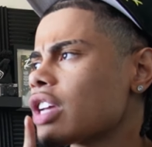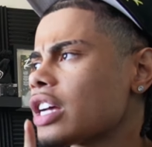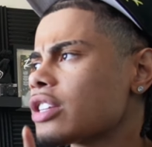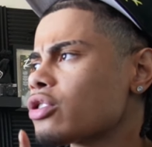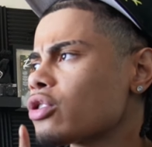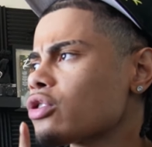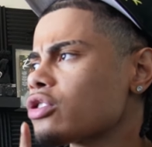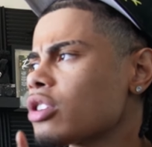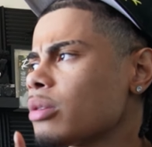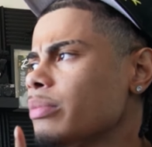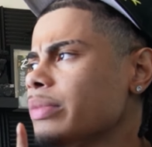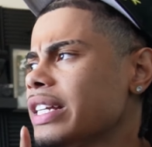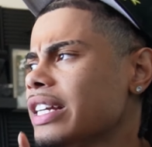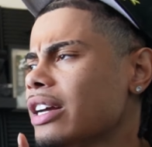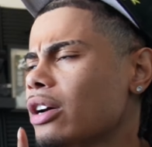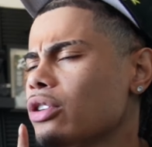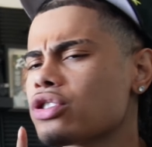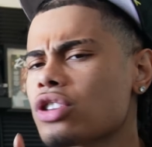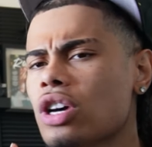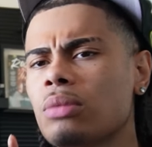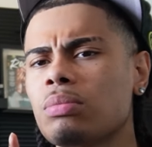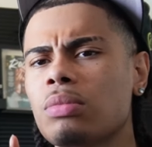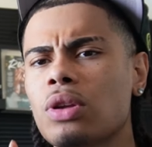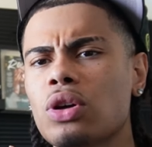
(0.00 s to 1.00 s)
I saw somebody
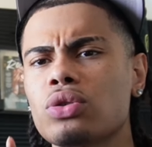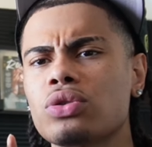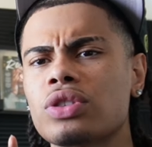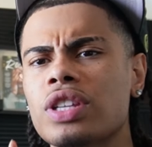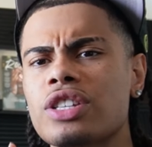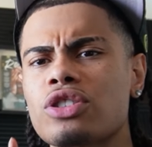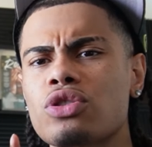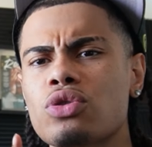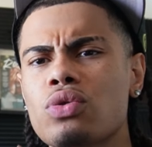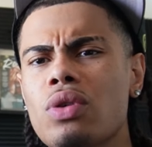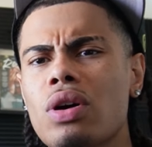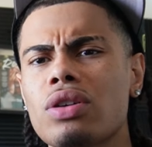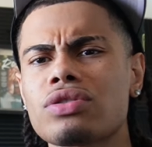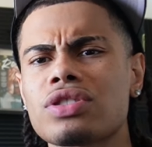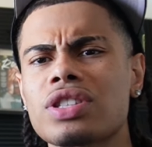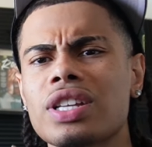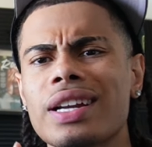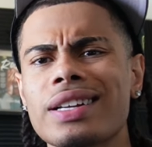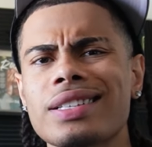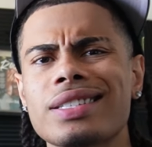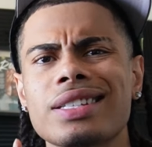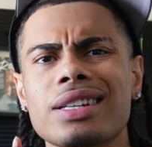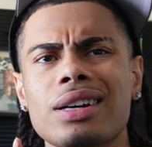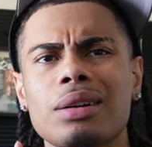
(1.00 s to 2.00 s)
else upload this. Who else did
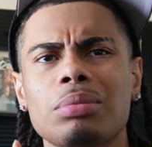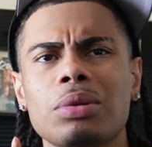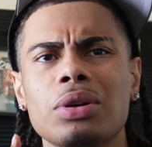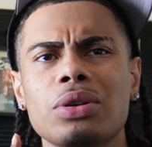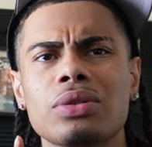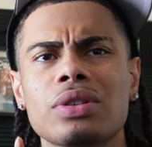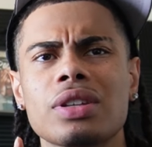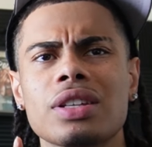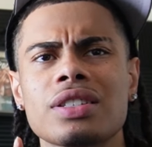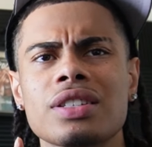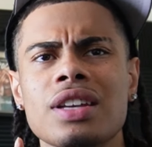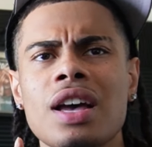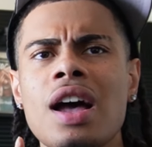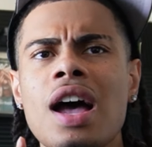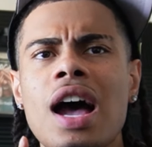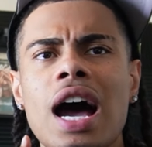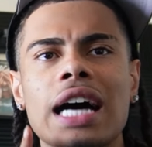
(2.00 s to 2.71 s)
I see upload this?